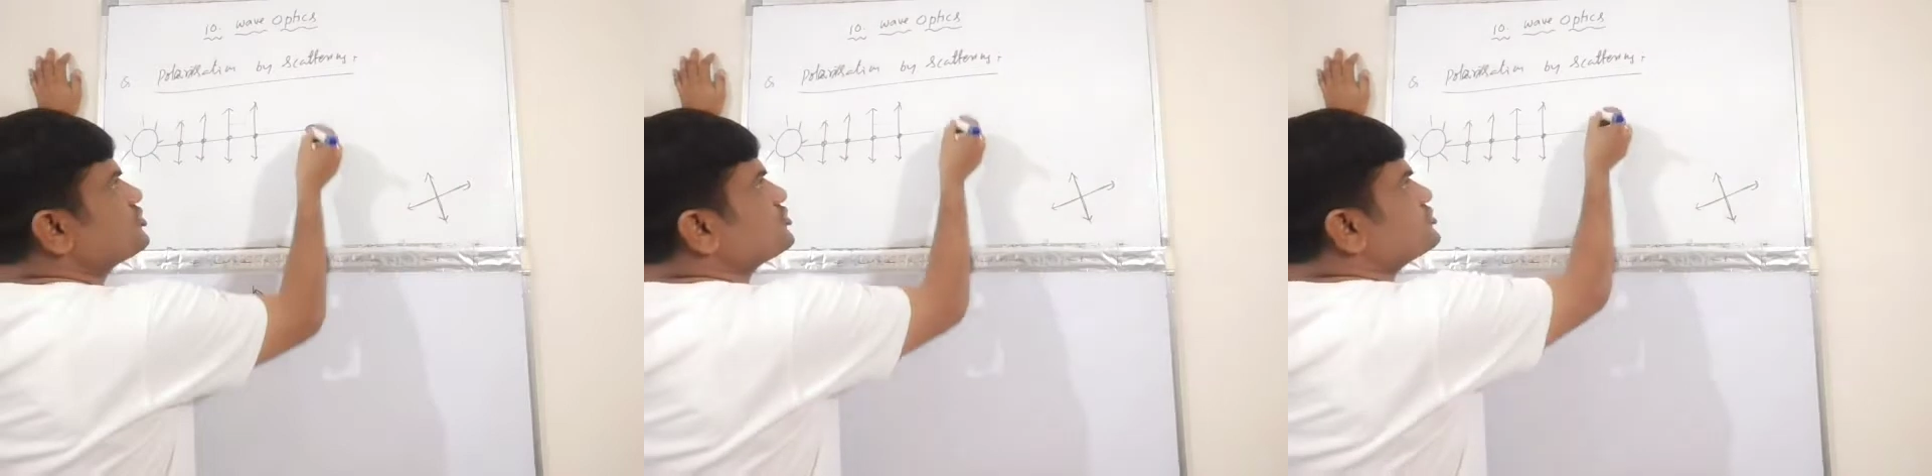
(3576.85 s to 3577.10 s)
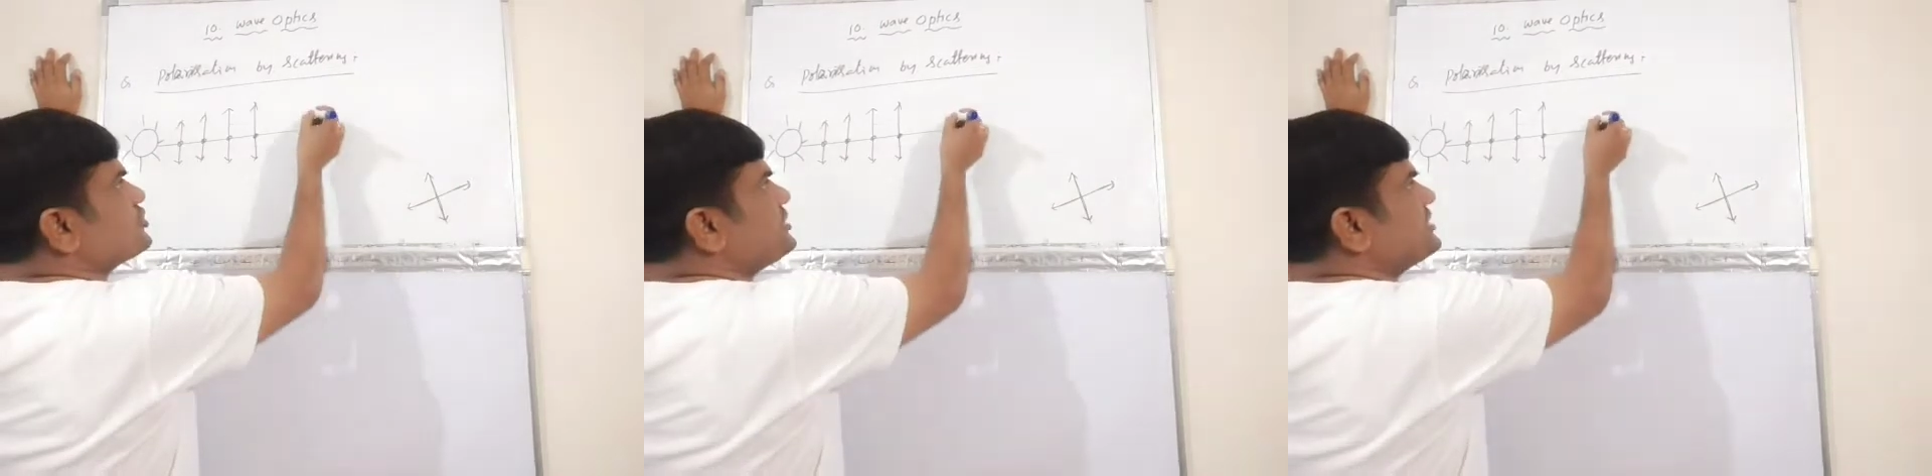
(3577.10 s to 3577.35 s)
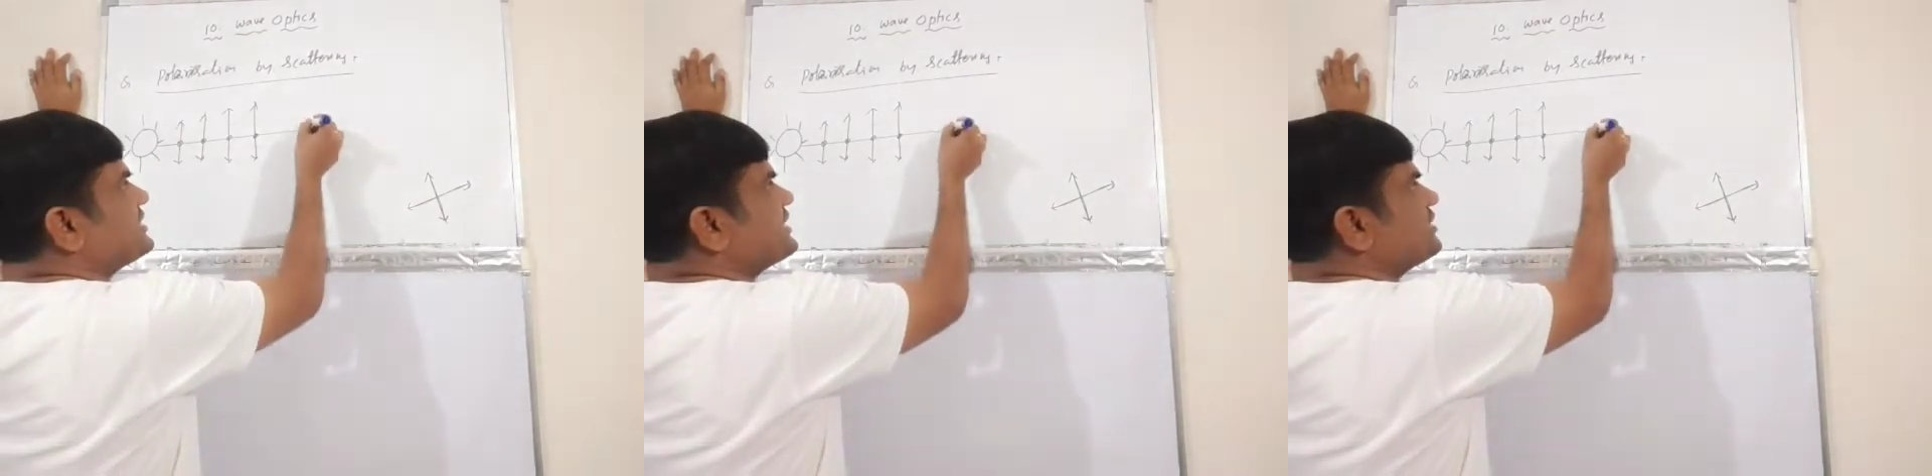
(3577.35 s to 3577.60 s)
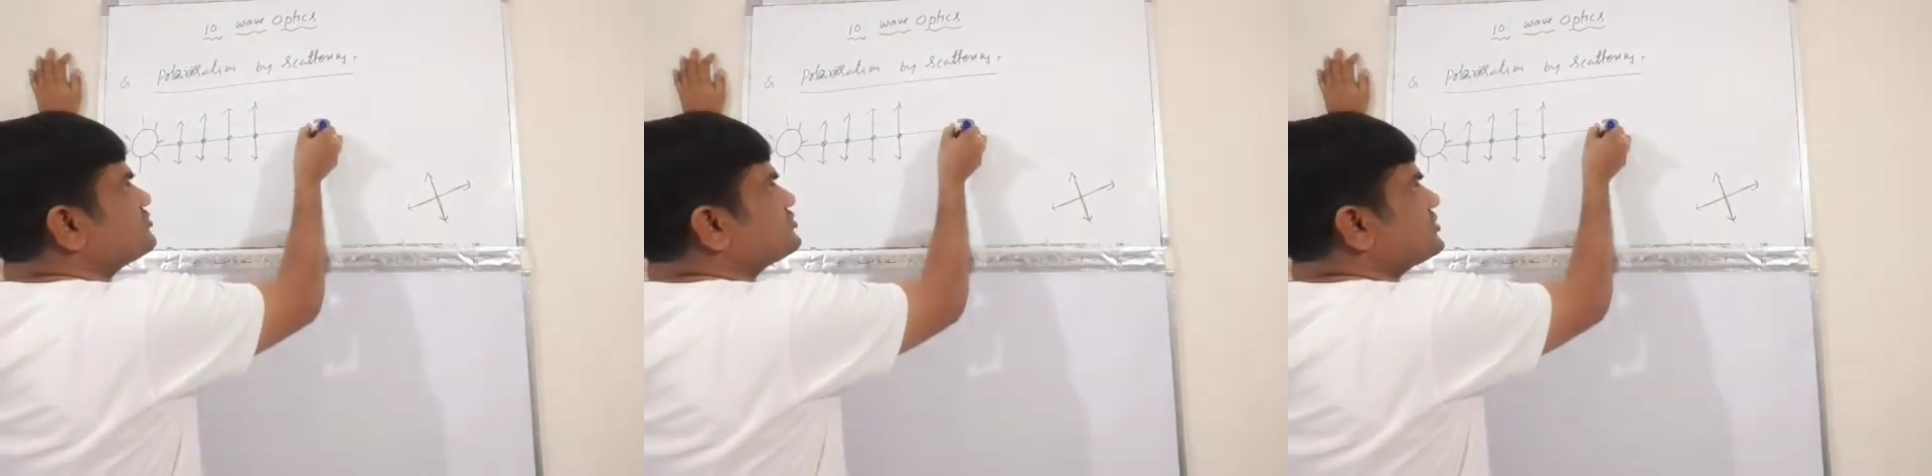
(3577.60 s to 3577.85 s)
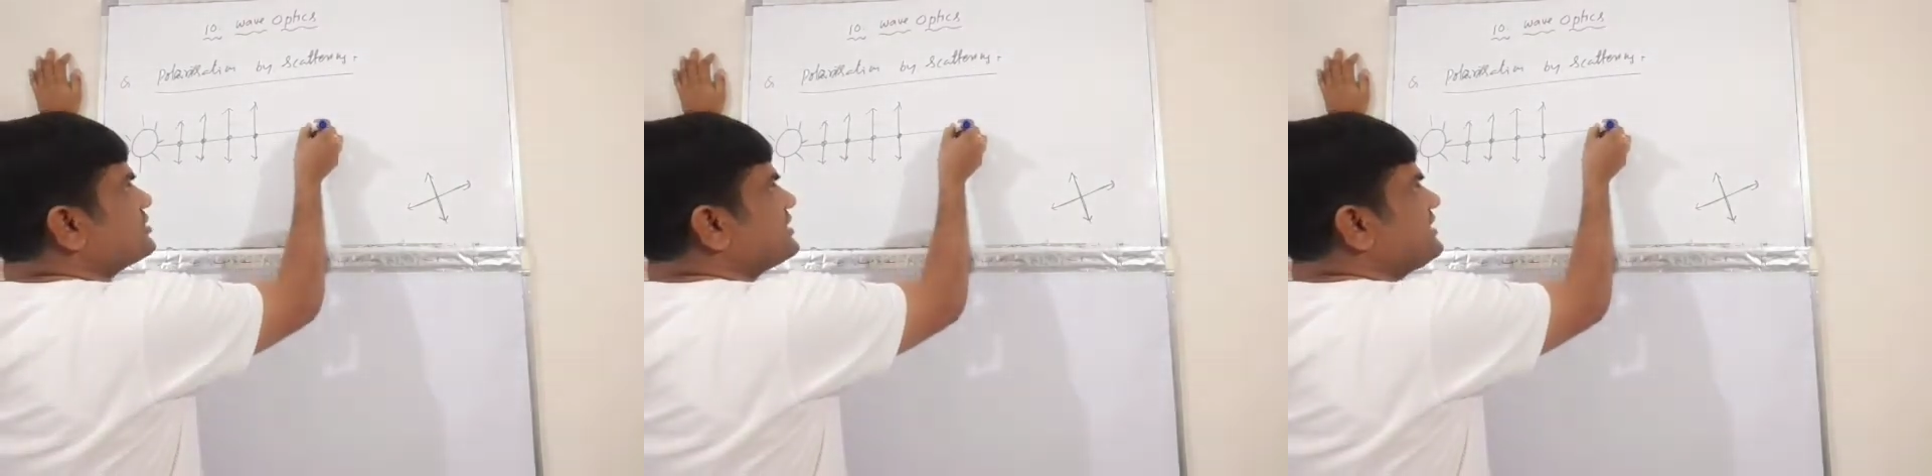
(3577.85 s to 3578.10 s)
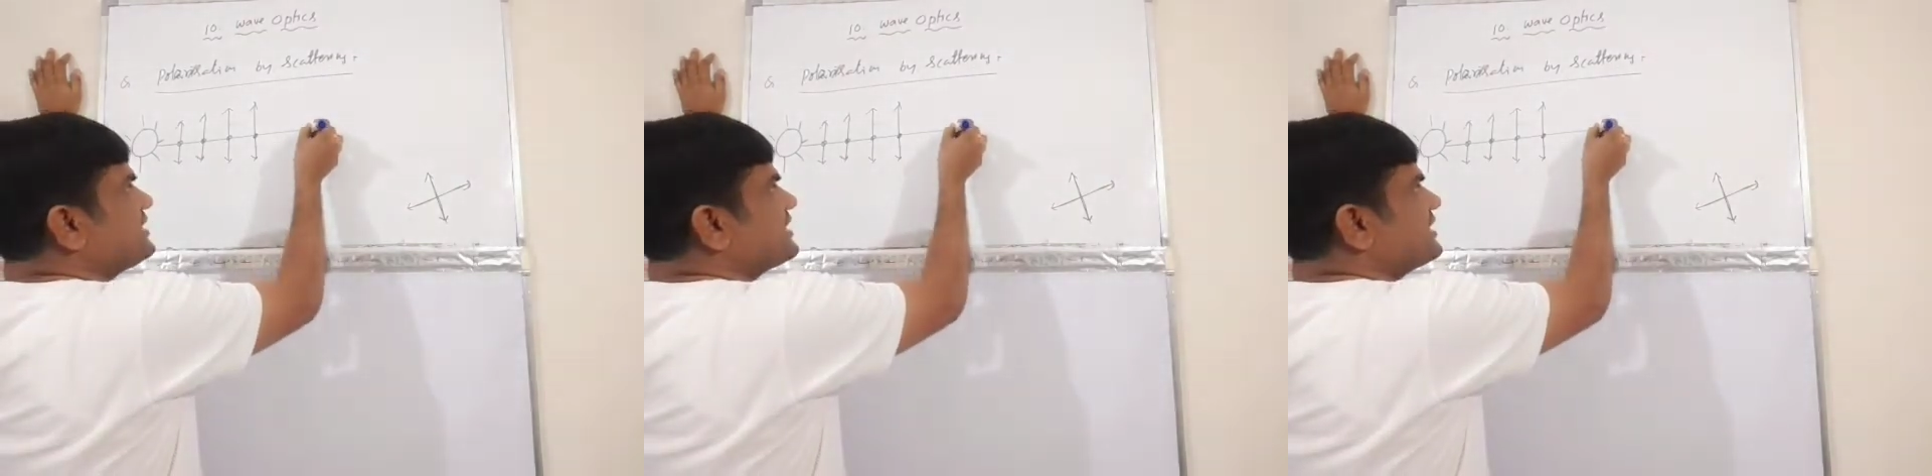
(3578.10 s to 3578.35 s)
So it can observe.
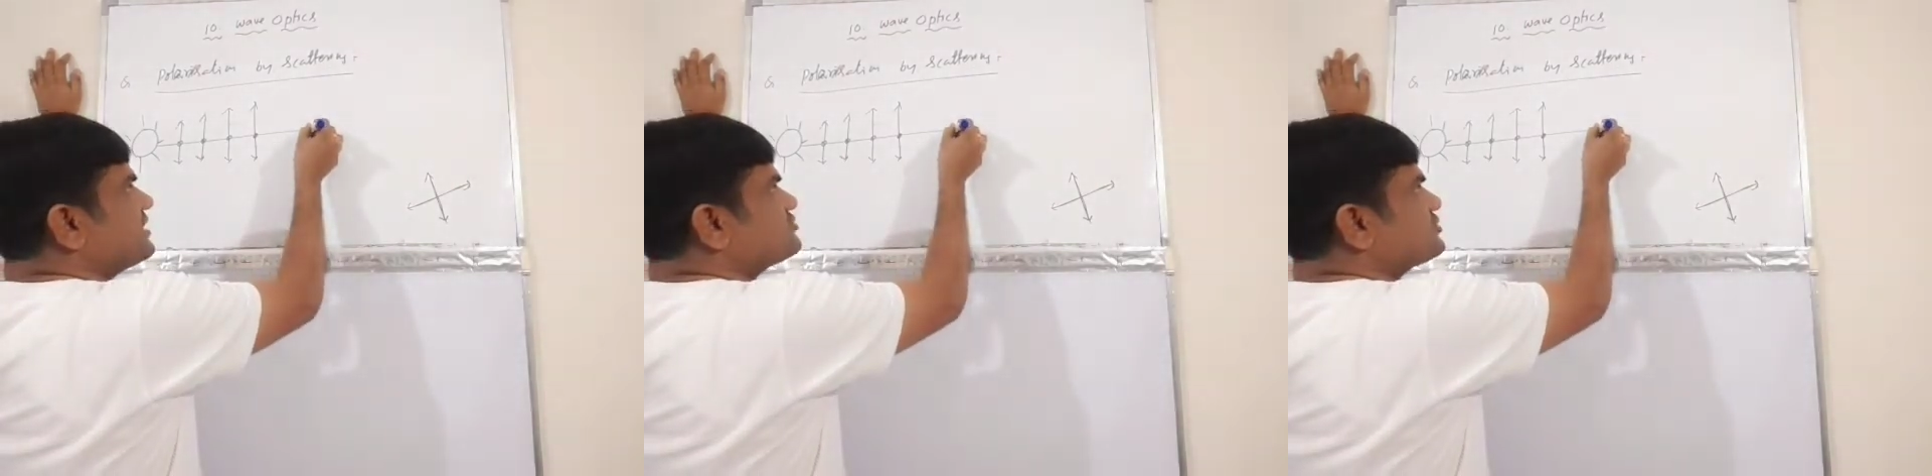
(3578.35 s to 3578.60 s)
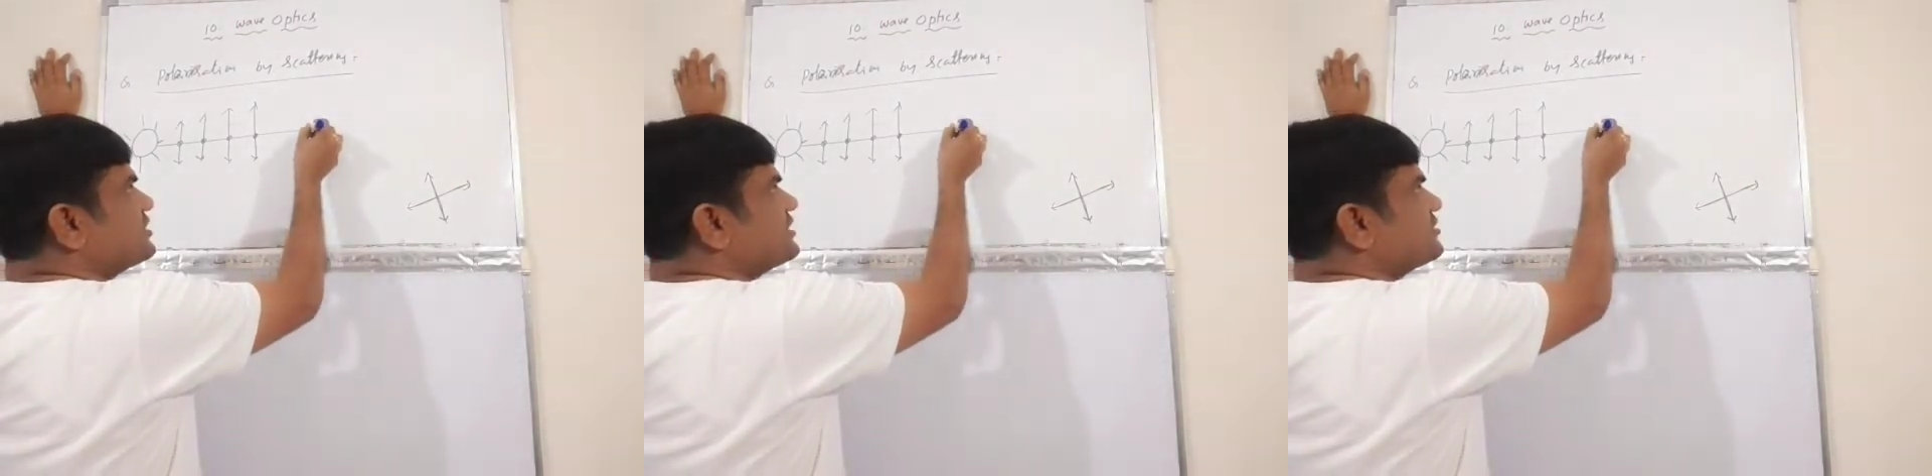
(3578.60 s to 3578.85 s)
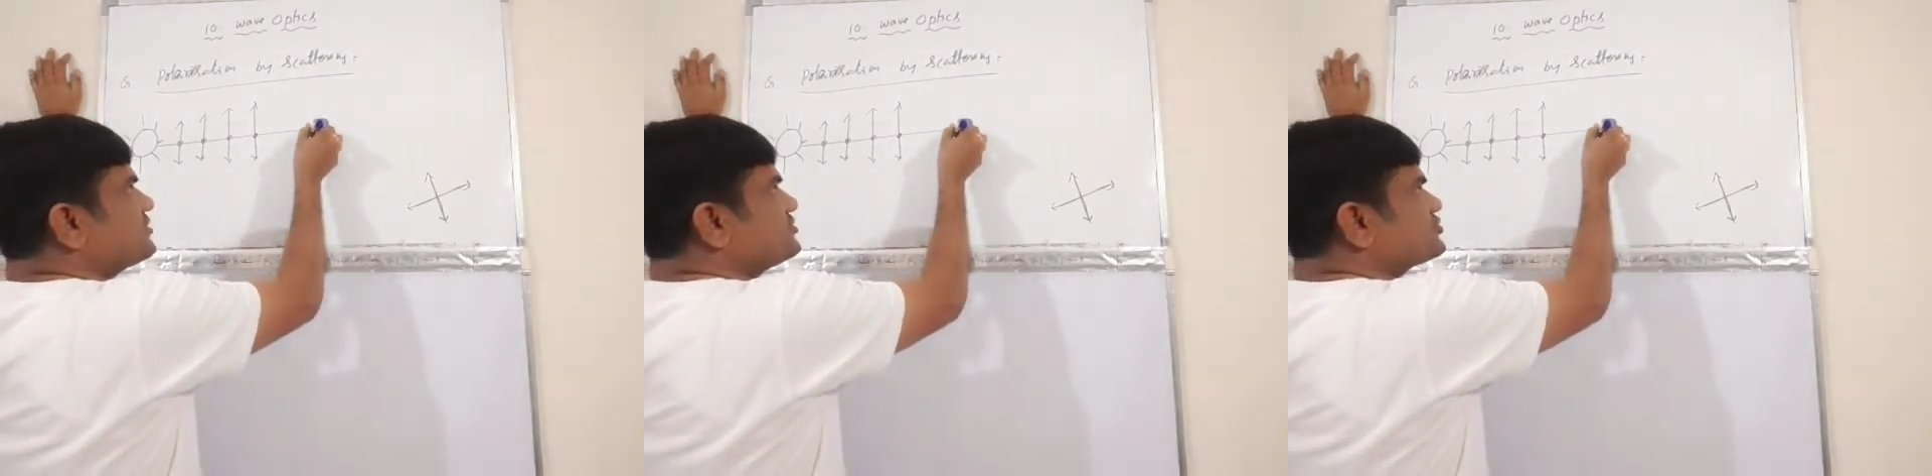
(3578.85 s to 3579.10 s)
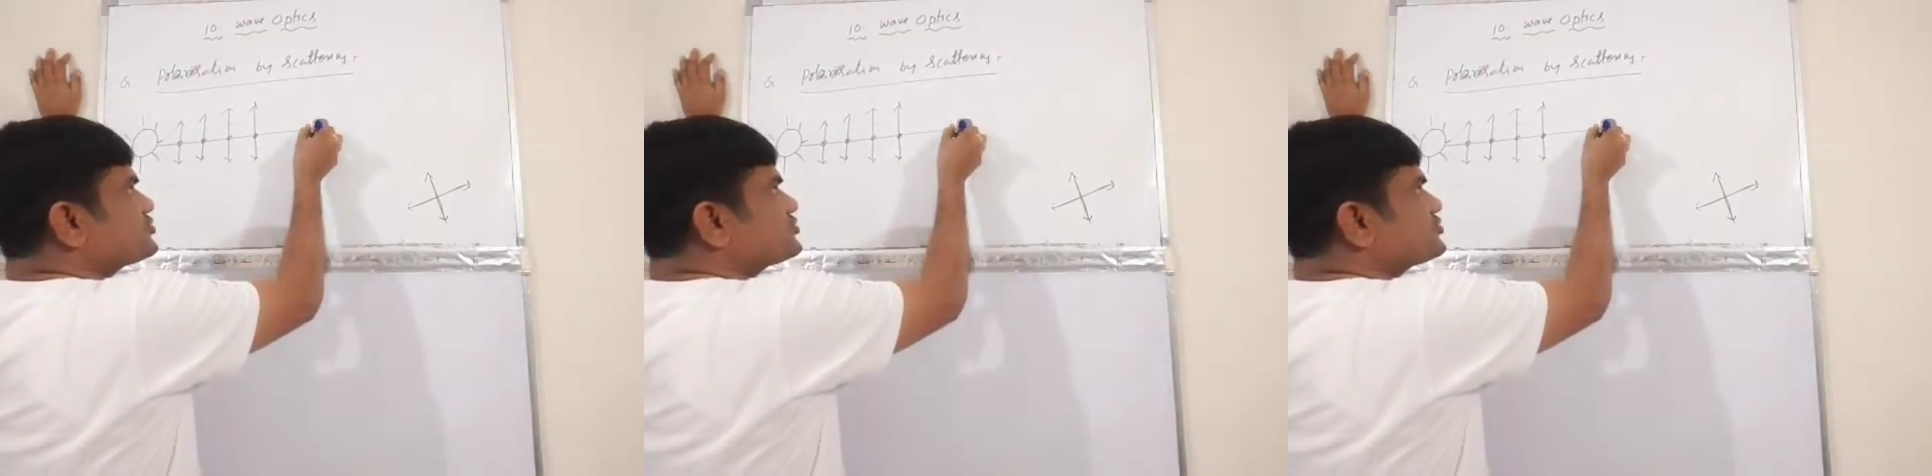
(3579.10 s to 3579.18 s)
He can observe.